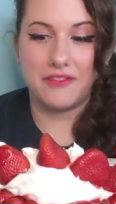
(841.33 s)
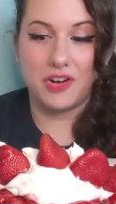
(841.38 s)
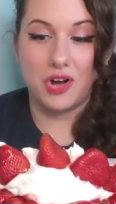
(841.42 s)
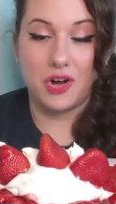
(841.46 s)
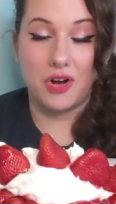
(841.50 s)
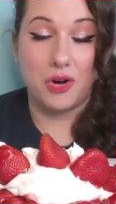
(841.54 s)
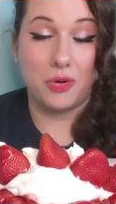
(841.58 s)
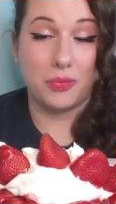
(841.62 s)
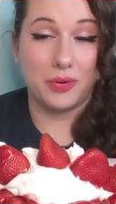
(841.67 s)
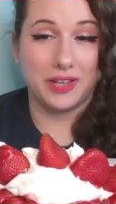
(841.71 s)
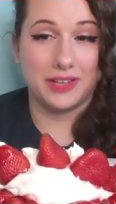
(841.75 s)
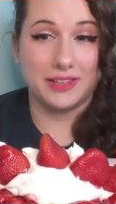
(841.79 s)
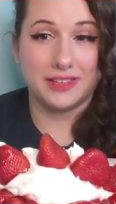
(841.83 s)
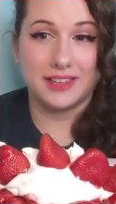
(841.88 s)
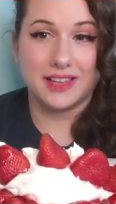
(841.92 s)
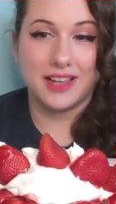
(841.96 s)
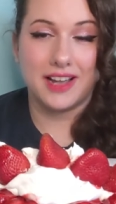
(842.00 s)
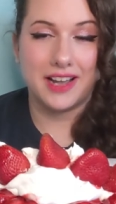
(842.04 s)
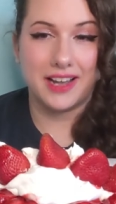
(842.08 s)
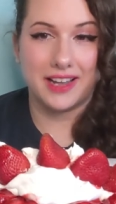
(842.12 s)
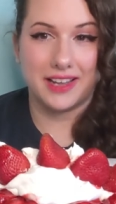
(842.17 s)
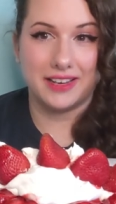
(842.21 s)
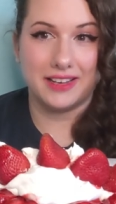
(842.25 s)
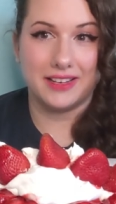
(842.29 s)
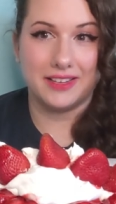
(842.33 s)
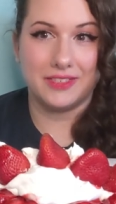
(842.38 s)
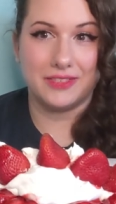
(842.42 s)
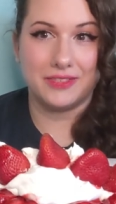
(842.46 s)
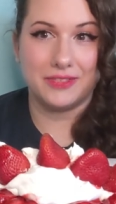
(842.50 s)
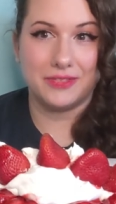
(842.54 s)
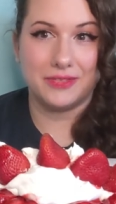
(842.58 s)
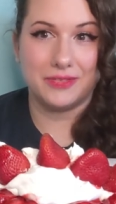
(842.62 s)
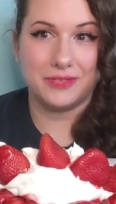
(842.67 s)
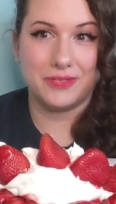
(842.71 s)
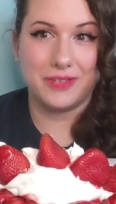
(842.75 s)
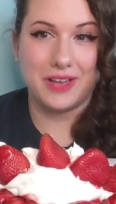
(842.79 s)
I've always kind
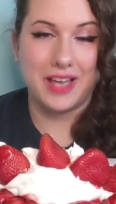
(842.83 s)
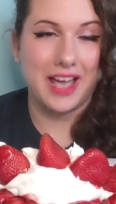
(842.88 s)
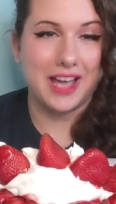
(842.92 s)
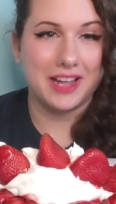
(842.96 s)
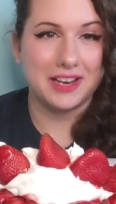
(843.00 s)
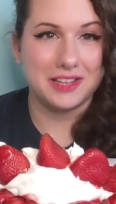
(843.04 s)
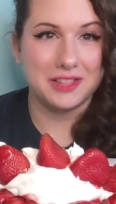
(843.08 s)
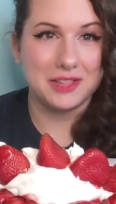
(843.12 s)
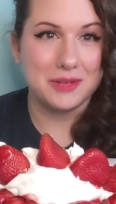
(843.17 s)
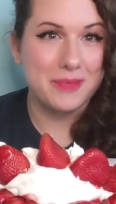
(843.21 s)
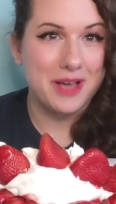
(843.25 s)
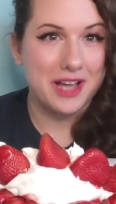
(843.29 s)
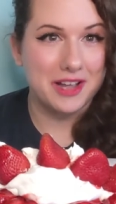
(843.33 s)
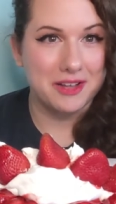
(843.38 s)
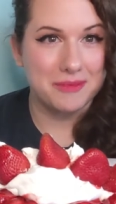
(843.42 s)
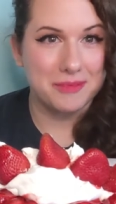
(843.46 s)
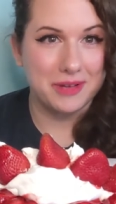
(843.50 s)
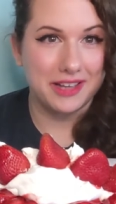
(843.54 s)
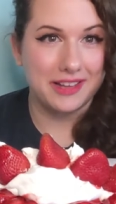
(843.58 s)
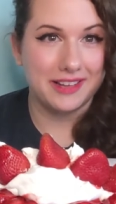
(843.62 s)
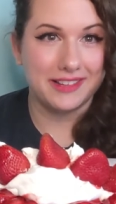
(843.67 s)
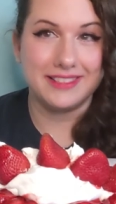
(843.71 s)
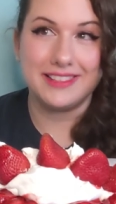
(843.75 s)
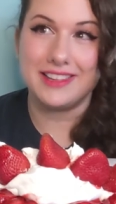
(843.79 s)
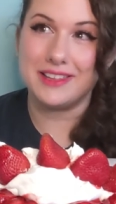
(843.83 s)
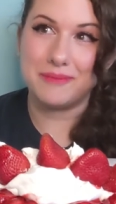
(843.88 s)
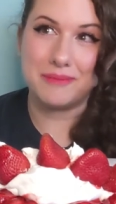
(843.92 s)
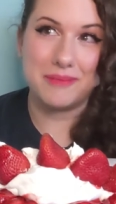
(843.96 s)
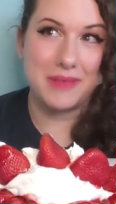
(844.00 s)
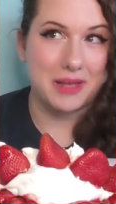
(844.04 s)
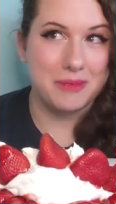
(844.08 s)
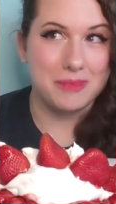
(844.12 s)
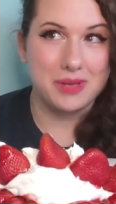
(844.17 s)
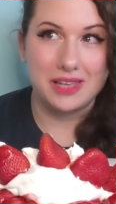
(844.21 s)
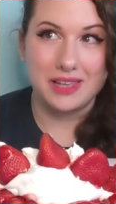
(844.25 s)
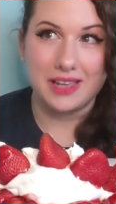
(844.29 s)
of had in the back of my head that
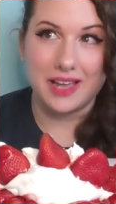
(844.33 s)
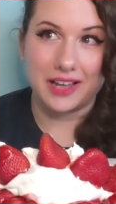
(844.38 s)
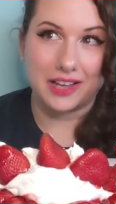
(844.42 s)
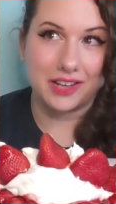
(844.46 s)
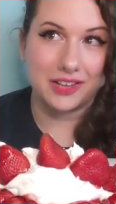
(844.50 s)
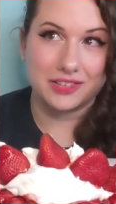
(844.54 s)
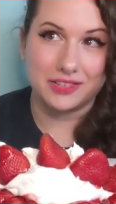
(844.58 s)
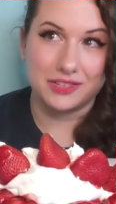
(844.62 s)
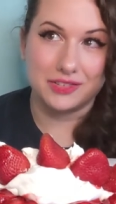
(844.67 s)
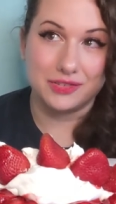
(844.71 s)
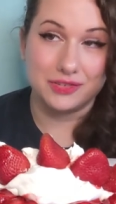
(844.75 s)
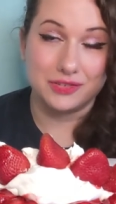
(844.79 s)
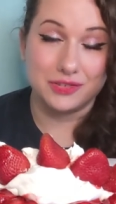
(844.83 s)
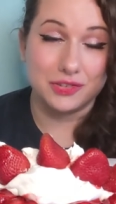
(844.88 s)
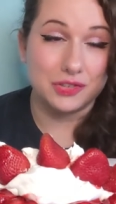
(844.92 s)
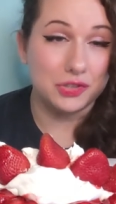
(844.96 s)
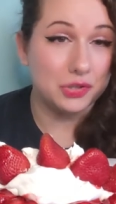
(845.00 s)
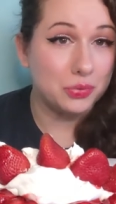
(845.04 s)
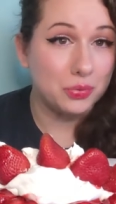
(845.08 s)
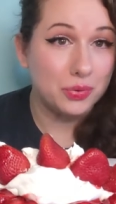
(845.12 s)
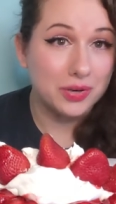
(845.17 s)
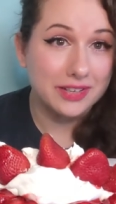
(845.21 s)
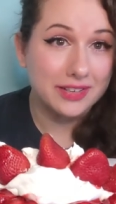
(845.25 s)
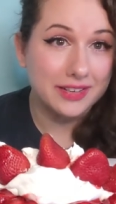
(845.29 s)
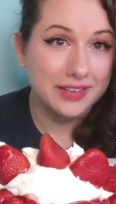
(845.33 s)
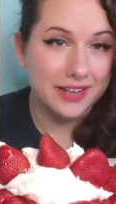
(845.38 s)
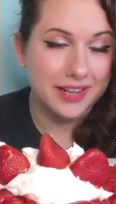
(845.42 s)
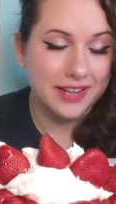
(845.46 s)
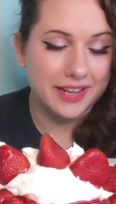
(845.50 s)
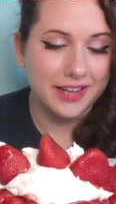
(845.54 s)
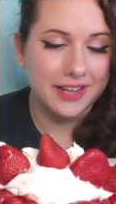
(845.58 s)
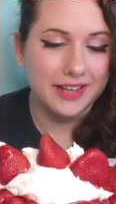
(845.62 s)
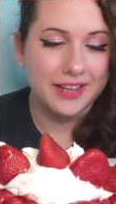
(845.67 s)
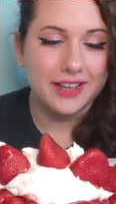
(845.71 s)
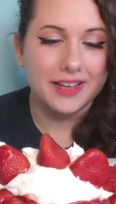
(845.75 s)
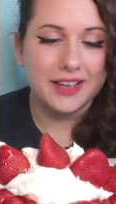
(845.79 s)
maybe I could do one
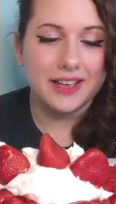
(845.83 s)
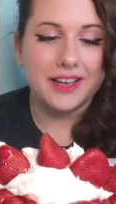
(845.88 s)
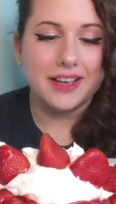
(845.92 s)
day.